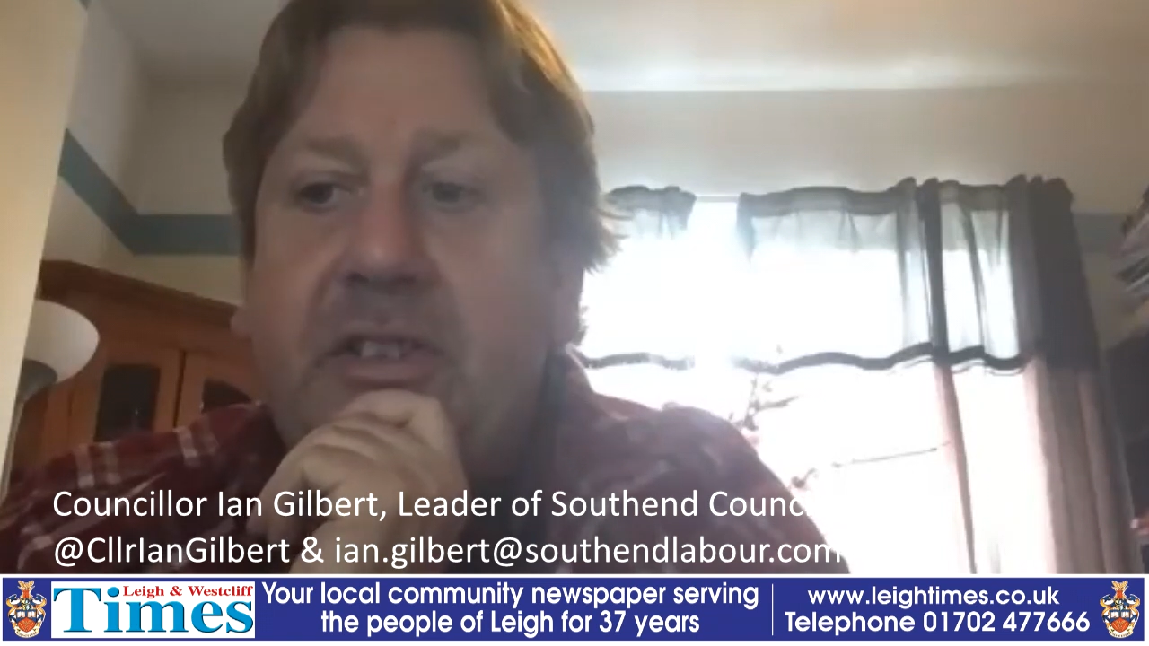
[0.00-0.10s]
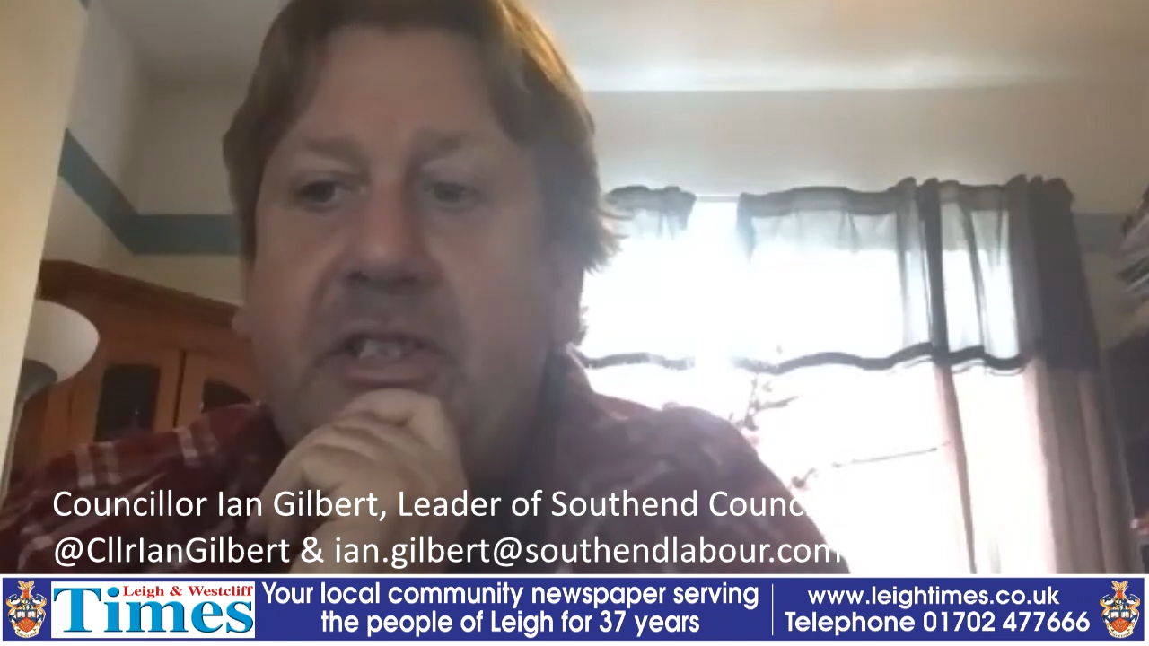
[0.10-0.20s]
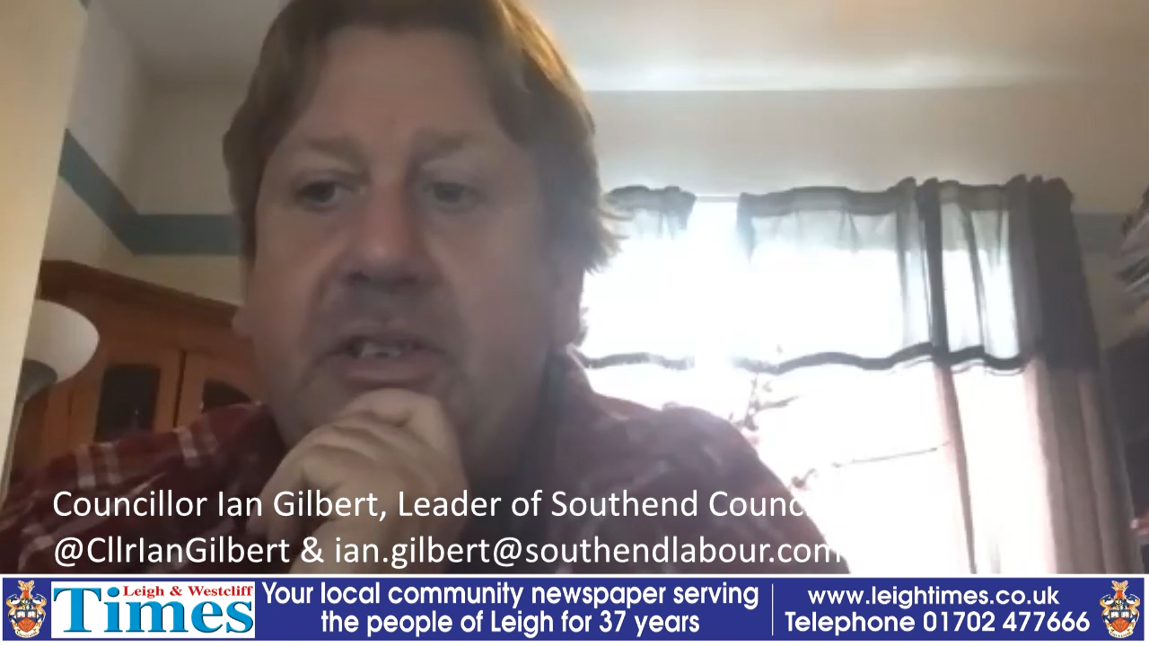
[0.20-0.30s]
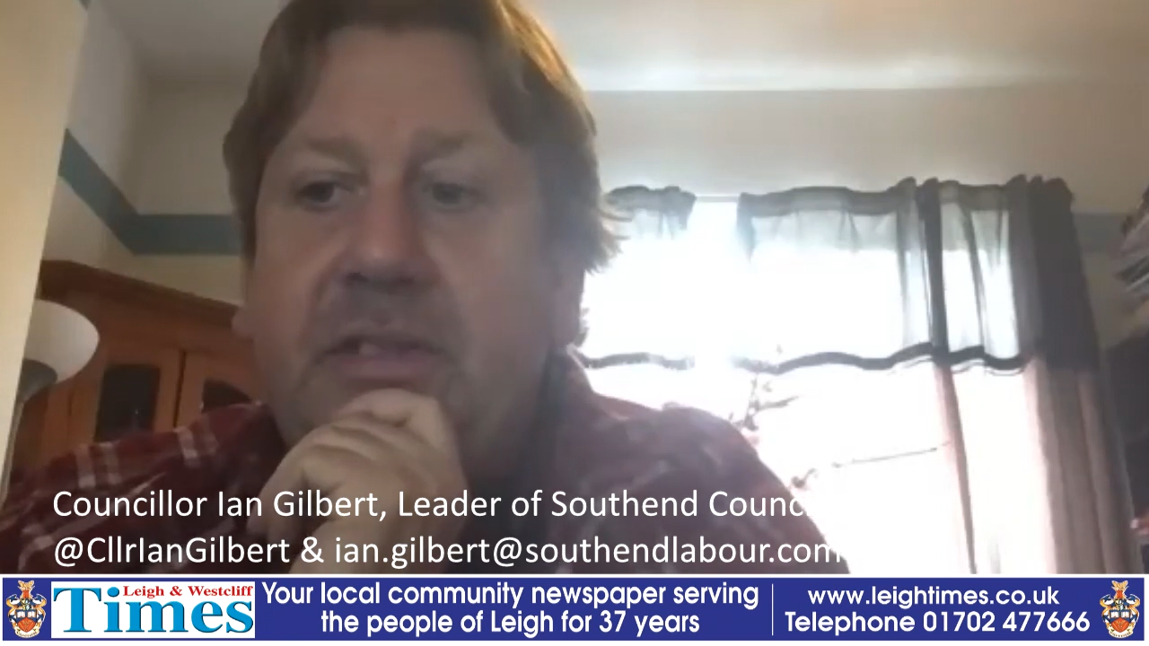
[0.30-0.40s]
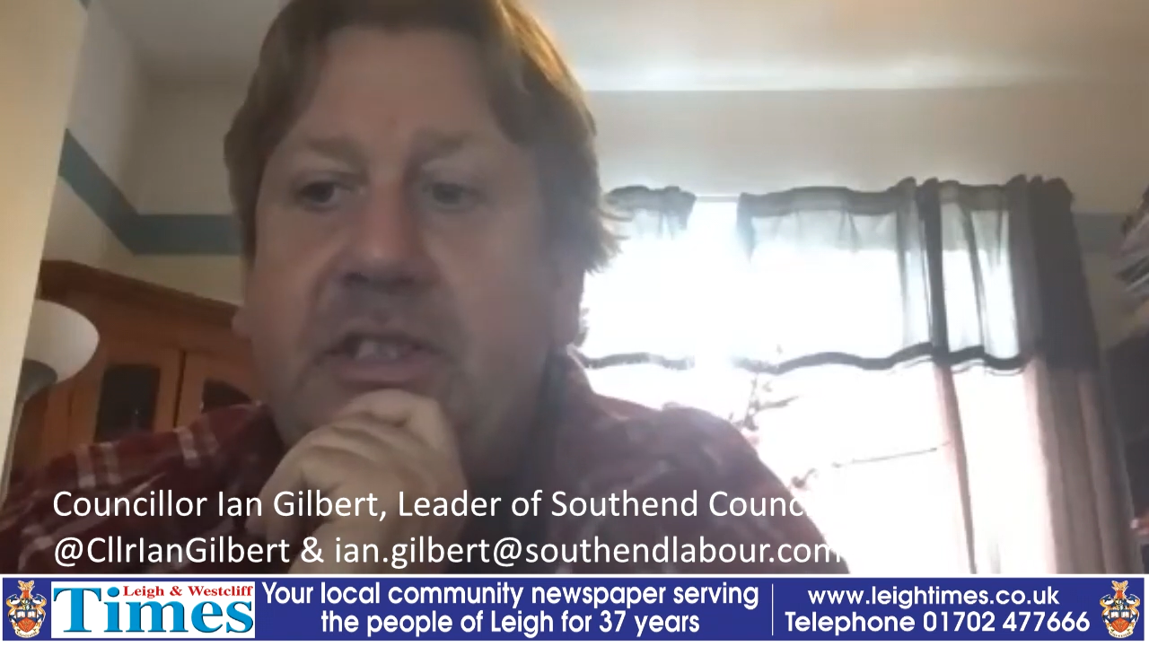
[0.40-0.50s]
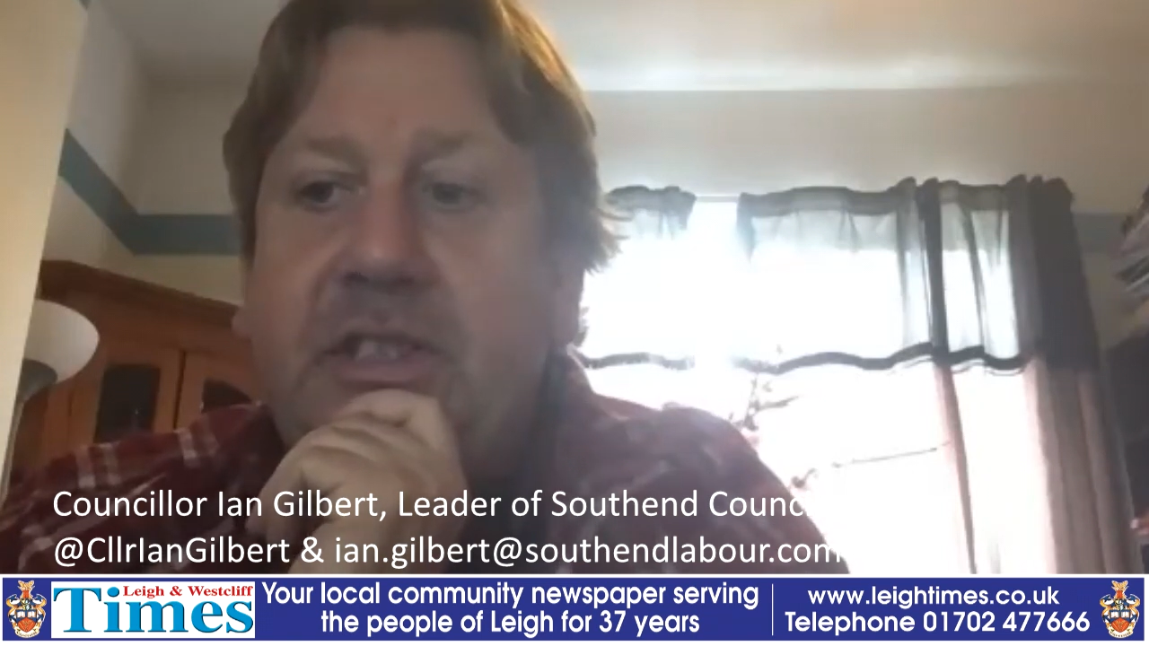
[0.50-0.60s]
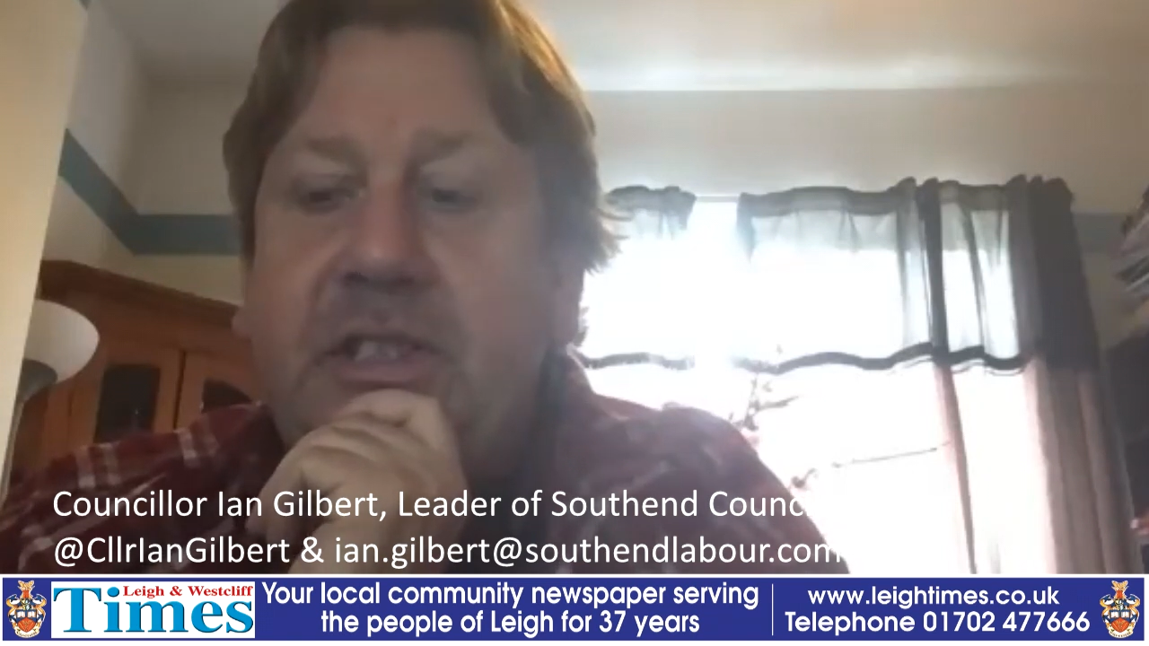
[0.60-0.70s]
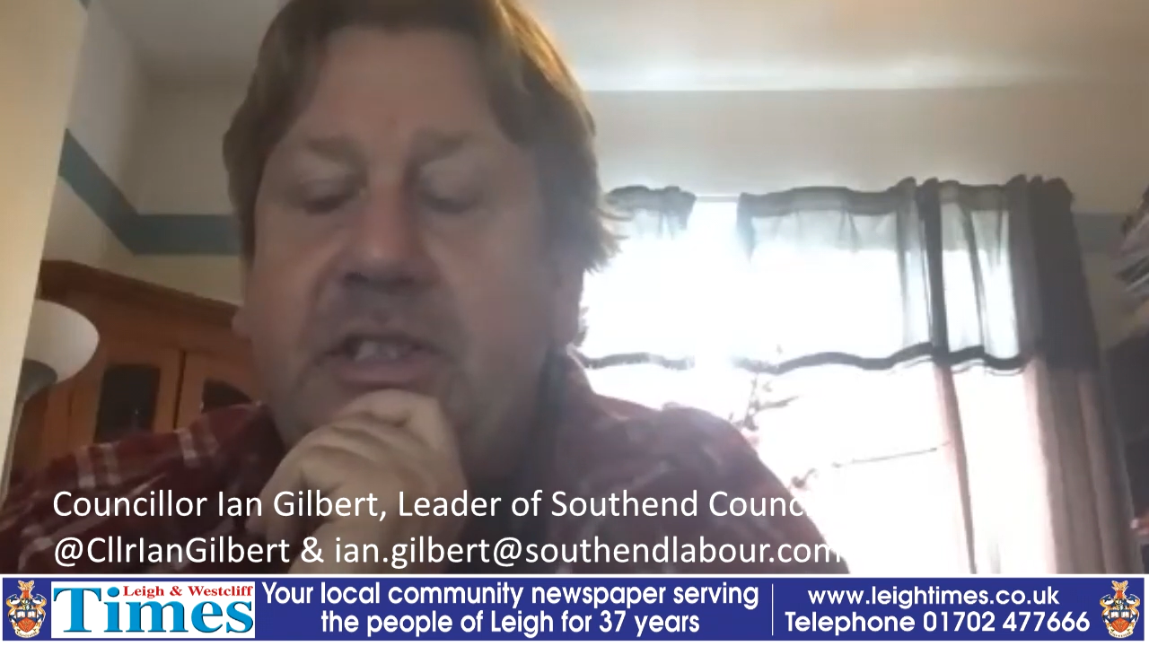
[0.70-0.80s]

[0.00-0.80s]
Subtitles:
services,